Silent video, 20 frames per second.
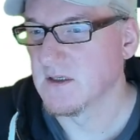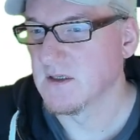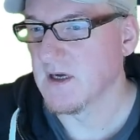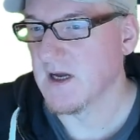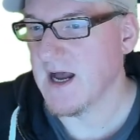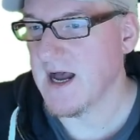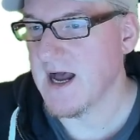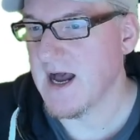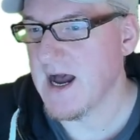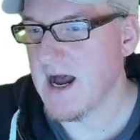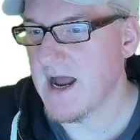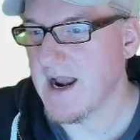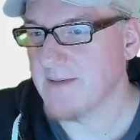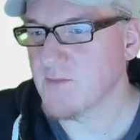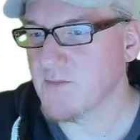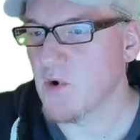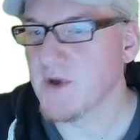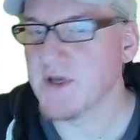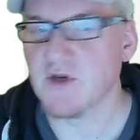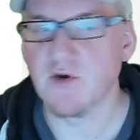And I'm
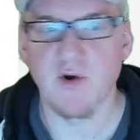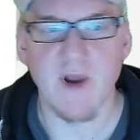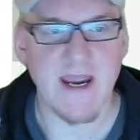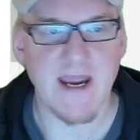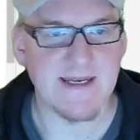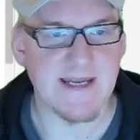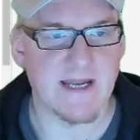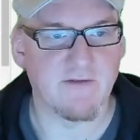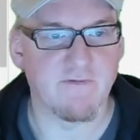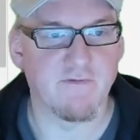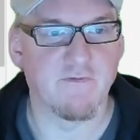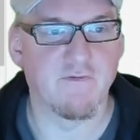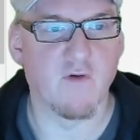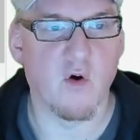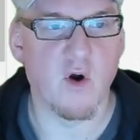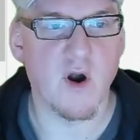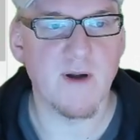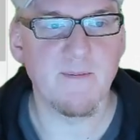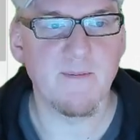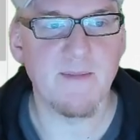going to create that
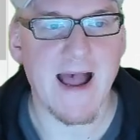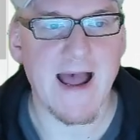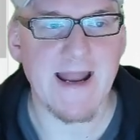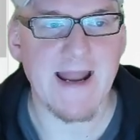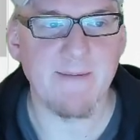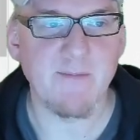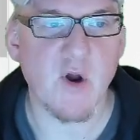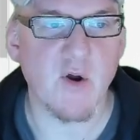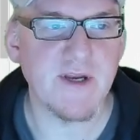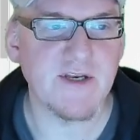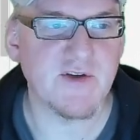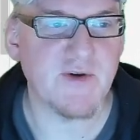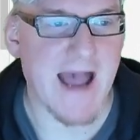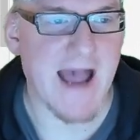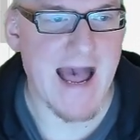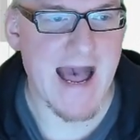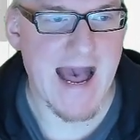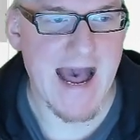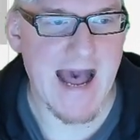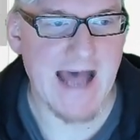form, and I'm going to
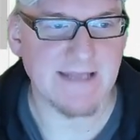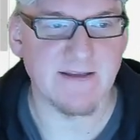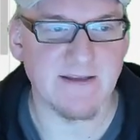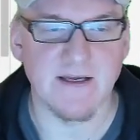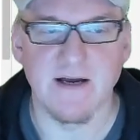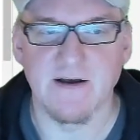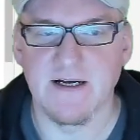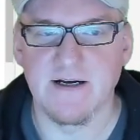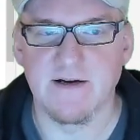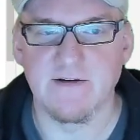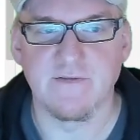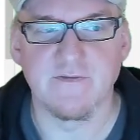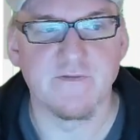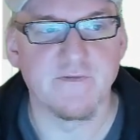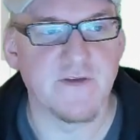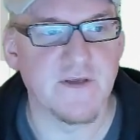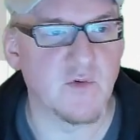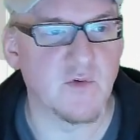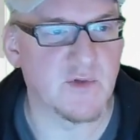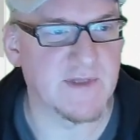add a
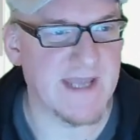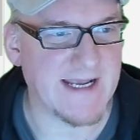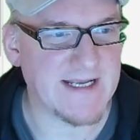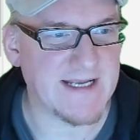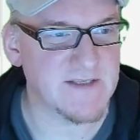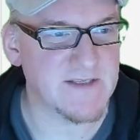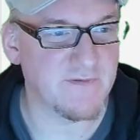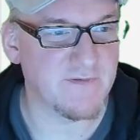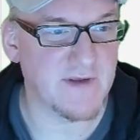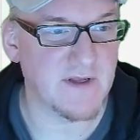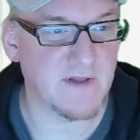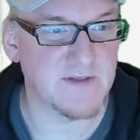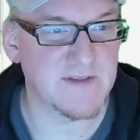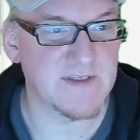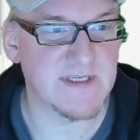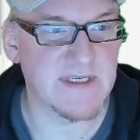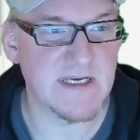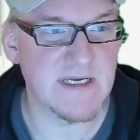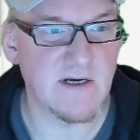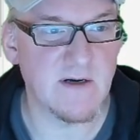few text fields
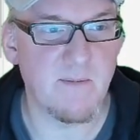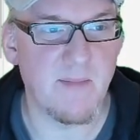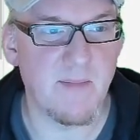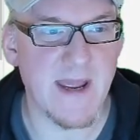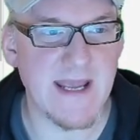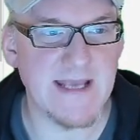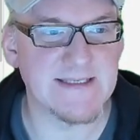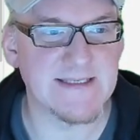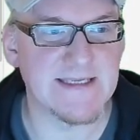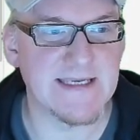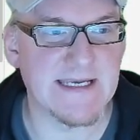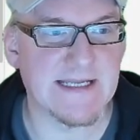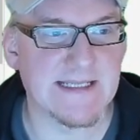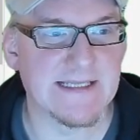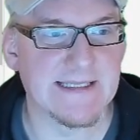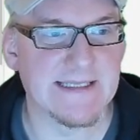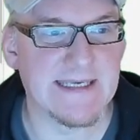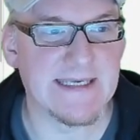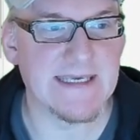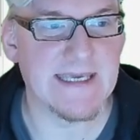here,
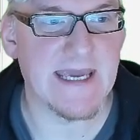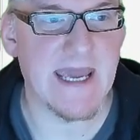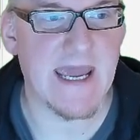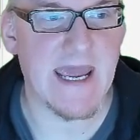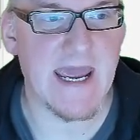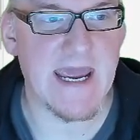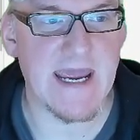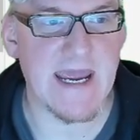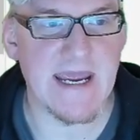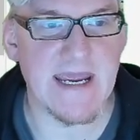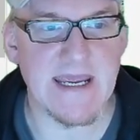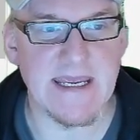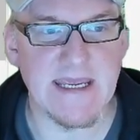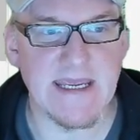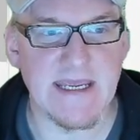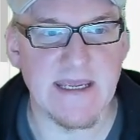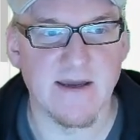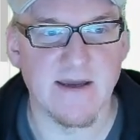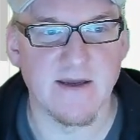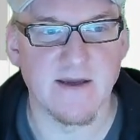basically
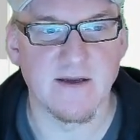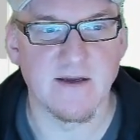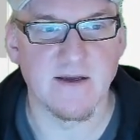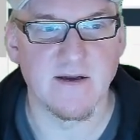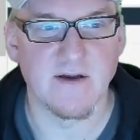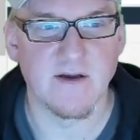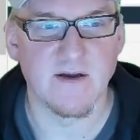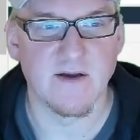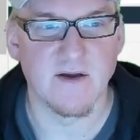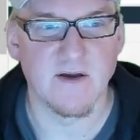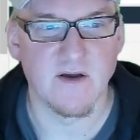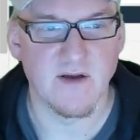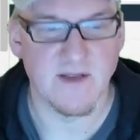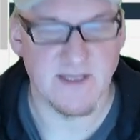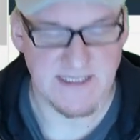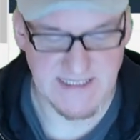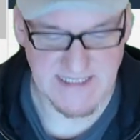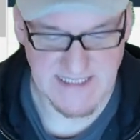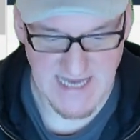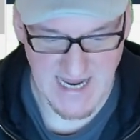a
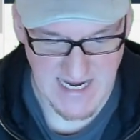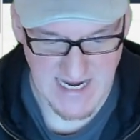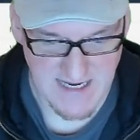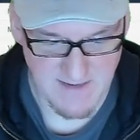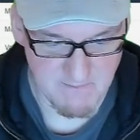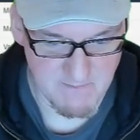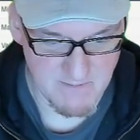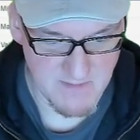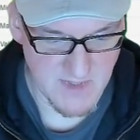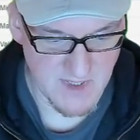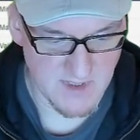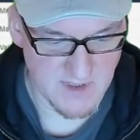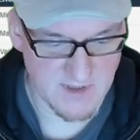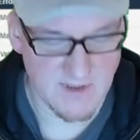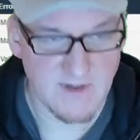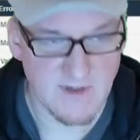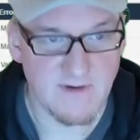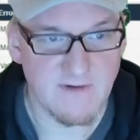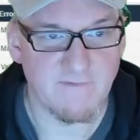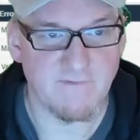name
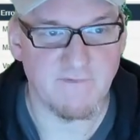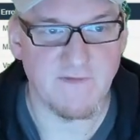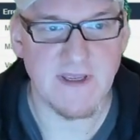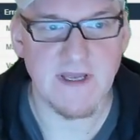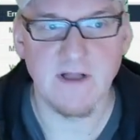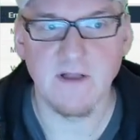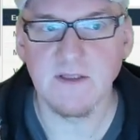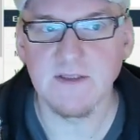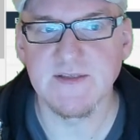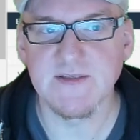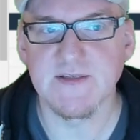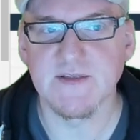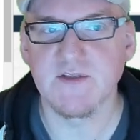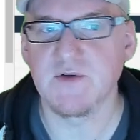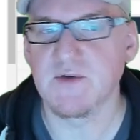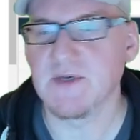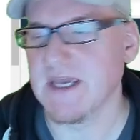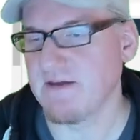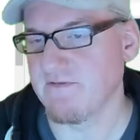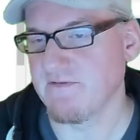field
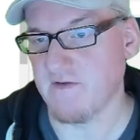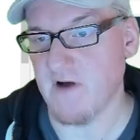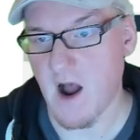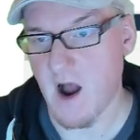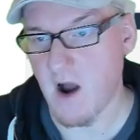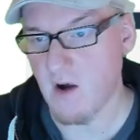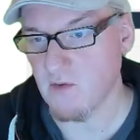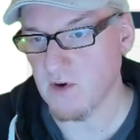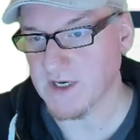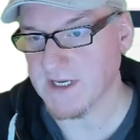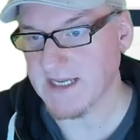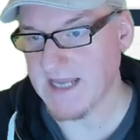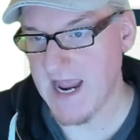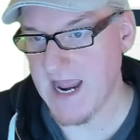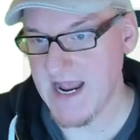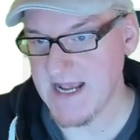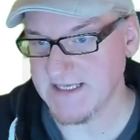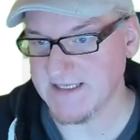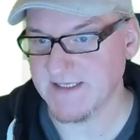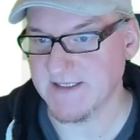to give our
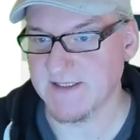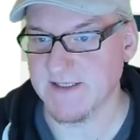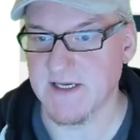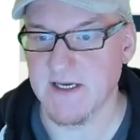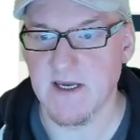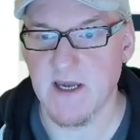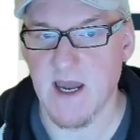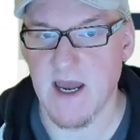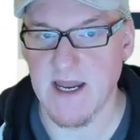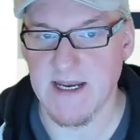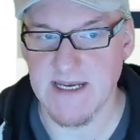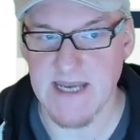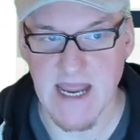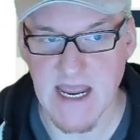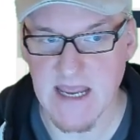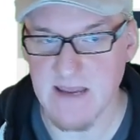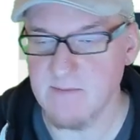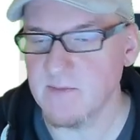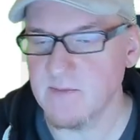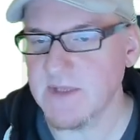case a
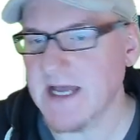name.